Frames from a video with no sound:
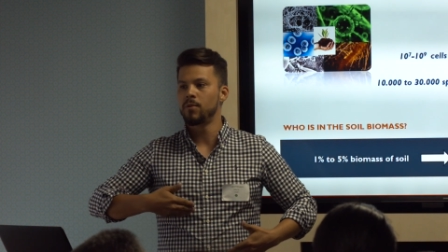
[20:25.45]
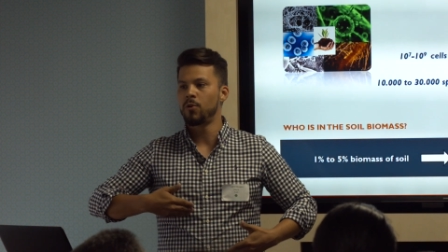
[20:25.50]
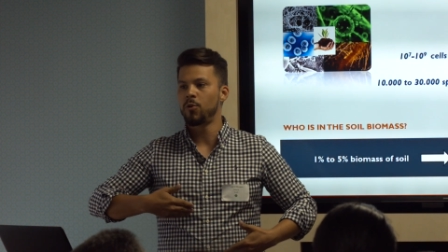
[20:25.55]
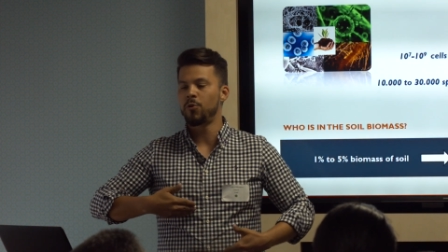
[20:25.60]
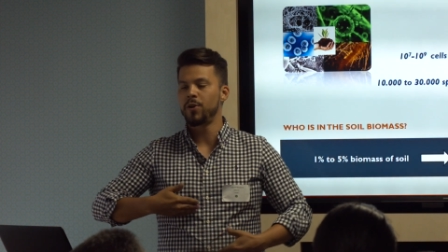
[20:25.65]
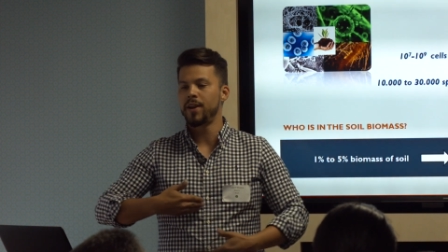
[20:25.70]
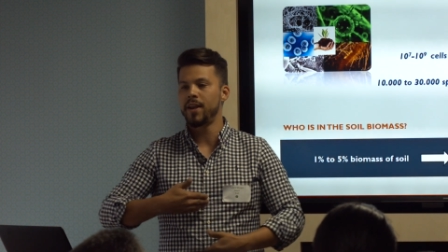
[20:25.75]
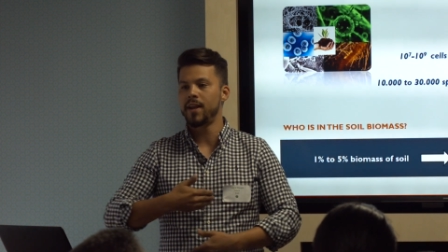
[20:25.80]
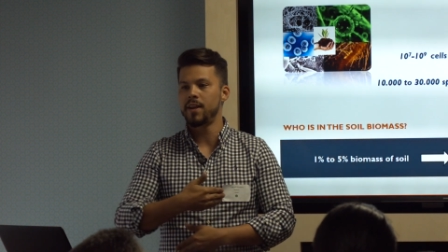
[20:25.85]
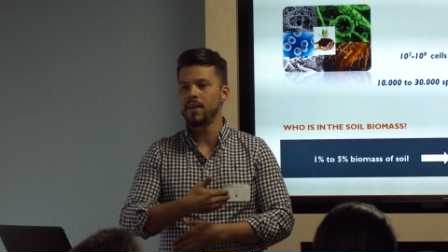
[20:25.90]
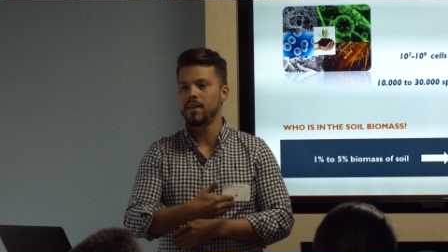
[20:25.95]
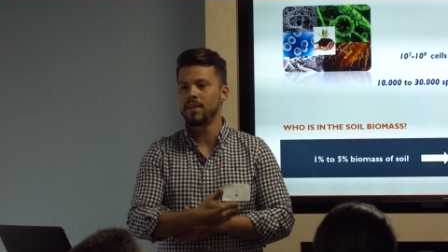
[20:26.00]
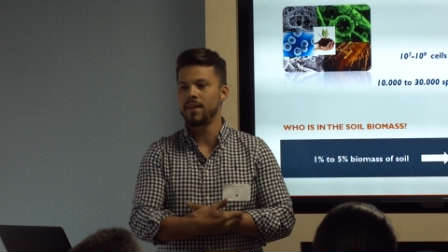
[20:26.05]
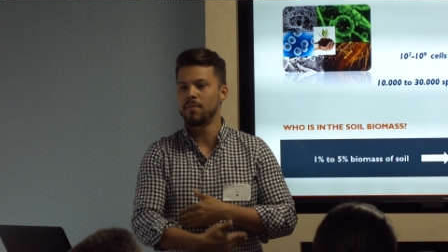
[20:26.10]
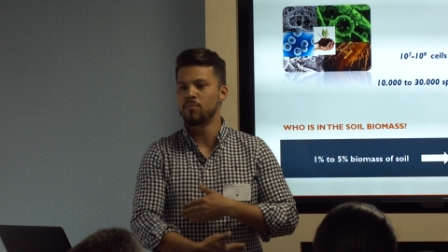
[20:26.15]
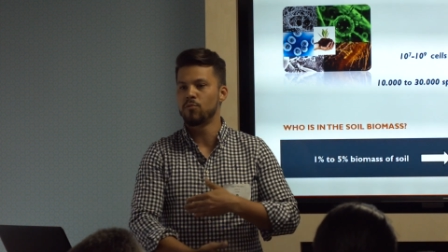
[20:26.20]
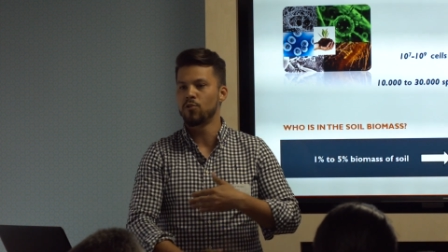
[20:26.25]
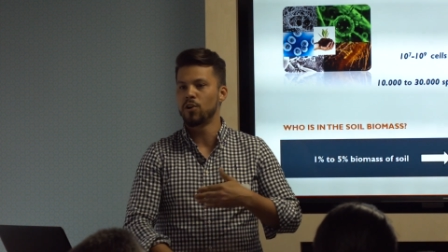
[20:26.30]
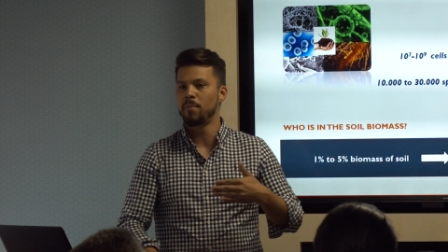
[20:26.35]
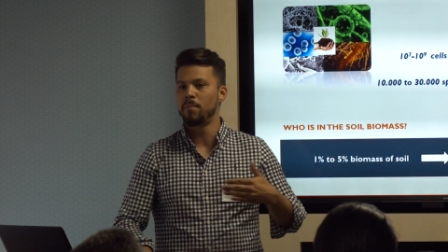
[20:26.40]
creating
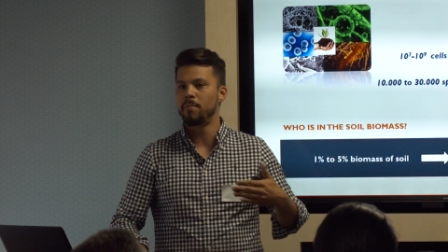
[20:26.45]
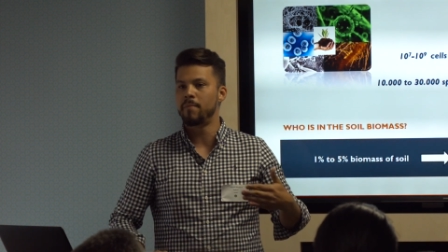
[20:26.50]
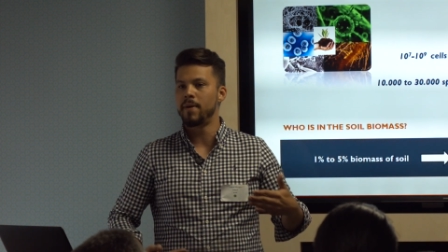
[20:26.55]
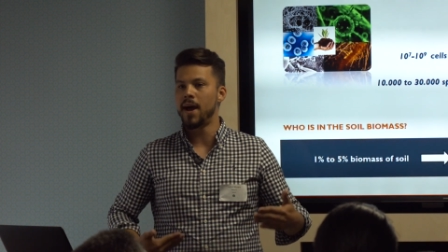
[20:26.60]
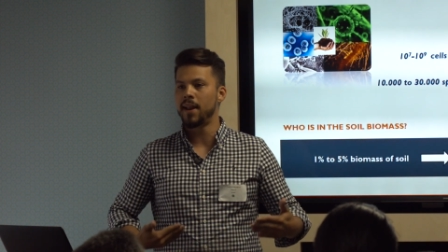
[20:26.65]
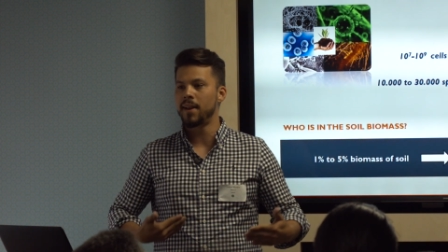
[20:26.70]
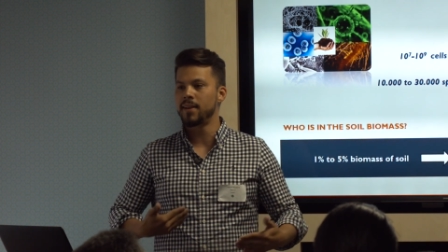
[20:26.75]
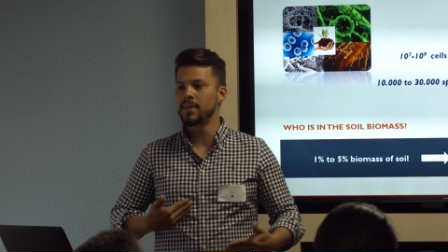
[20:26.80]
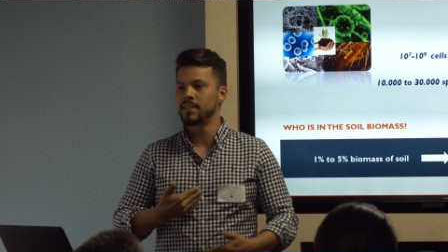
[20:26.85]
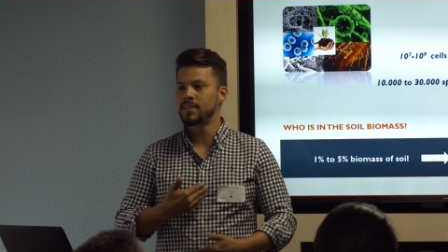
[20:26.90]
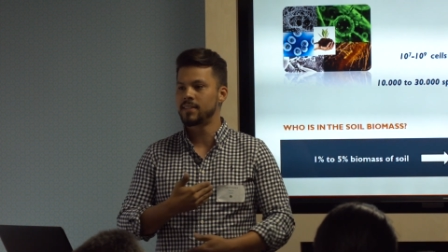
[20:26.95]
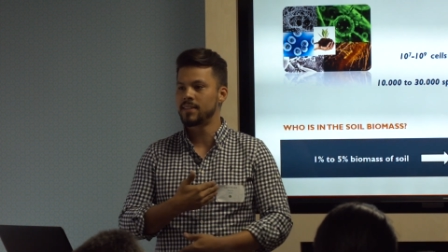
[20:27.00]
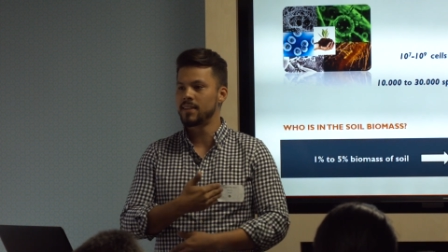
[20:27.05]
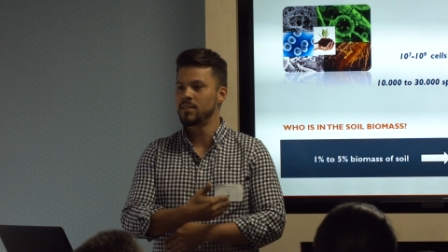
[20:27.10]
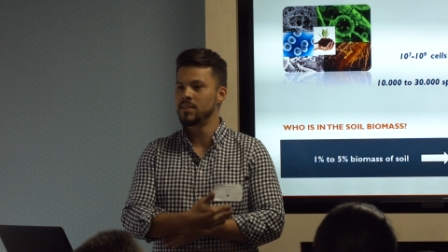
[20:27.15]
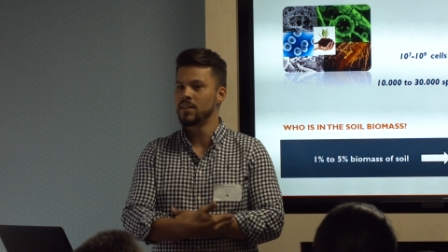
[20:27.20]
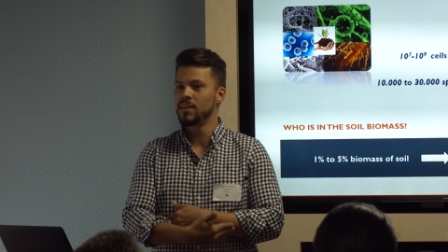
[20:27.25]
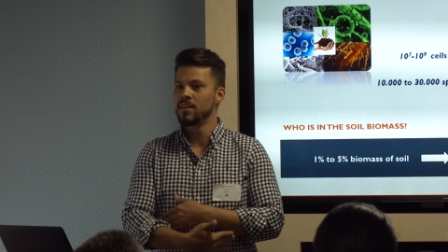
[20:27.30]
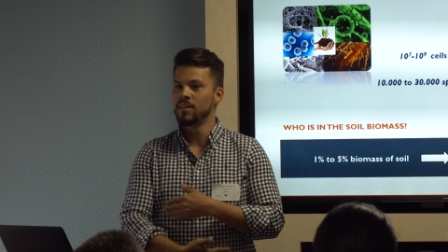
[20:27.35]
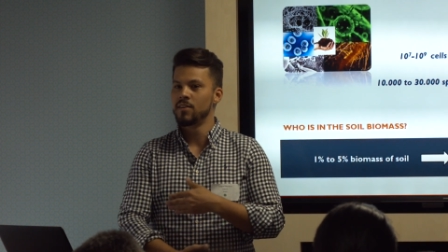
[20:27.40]
a more balanced
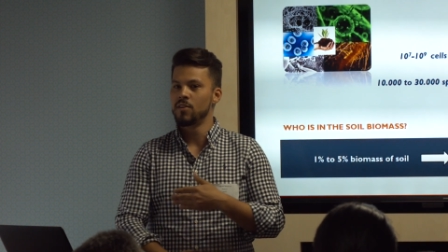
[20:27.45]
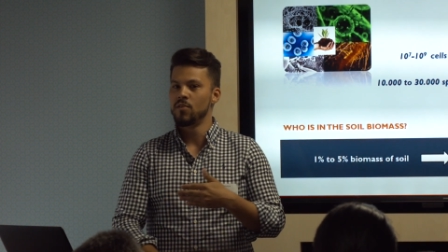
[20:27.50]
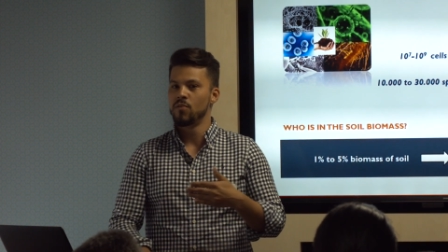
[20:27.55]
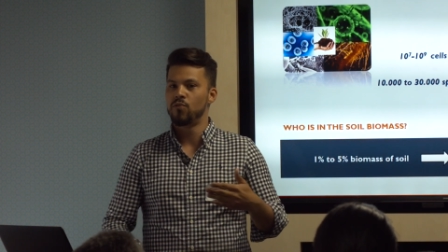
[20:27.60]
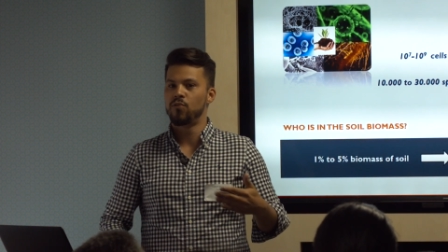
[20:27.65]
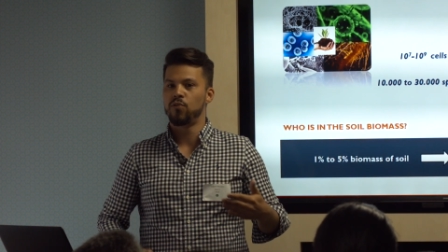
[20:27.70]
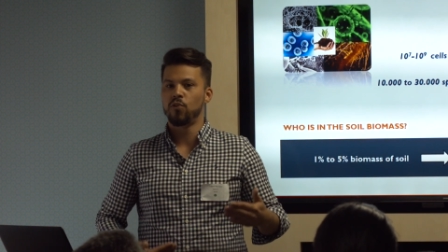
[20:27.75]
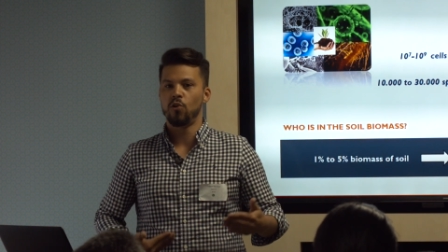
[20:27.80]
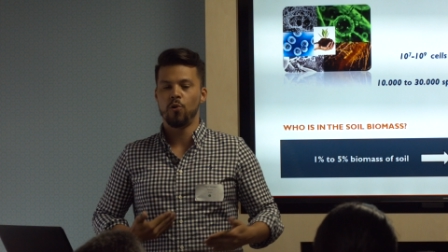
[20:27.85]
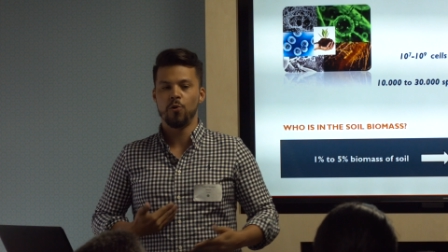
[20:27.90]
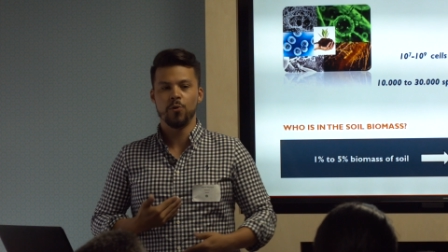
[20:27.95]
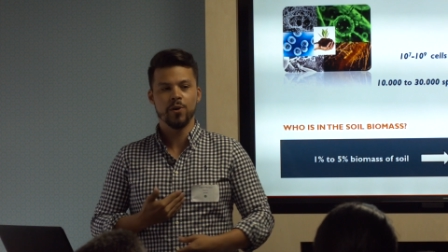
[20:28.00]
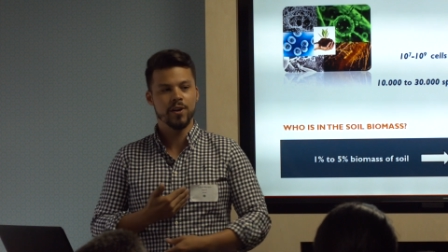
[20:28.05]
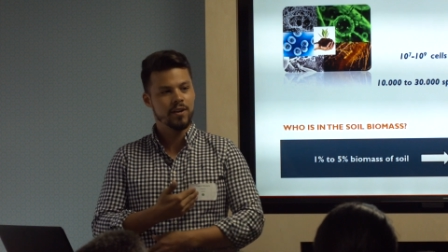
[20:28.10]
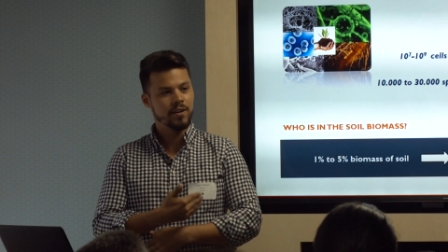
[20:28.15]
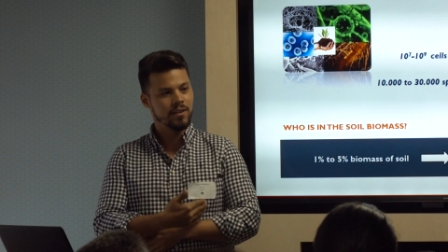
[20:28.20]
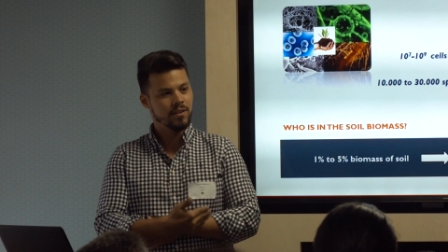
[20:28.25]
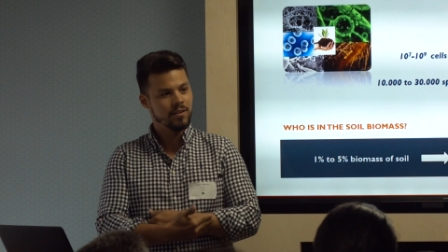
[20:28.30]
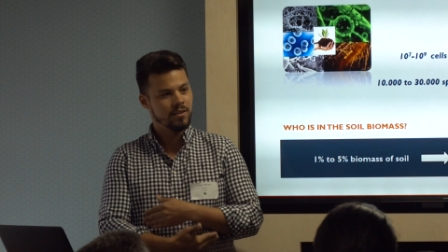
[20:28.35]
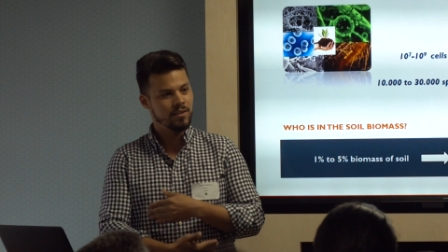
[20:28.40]

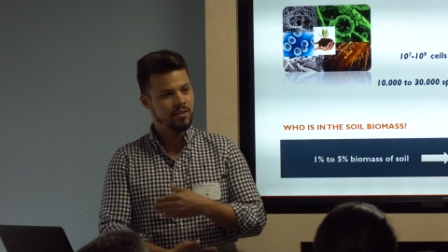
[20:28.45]
flora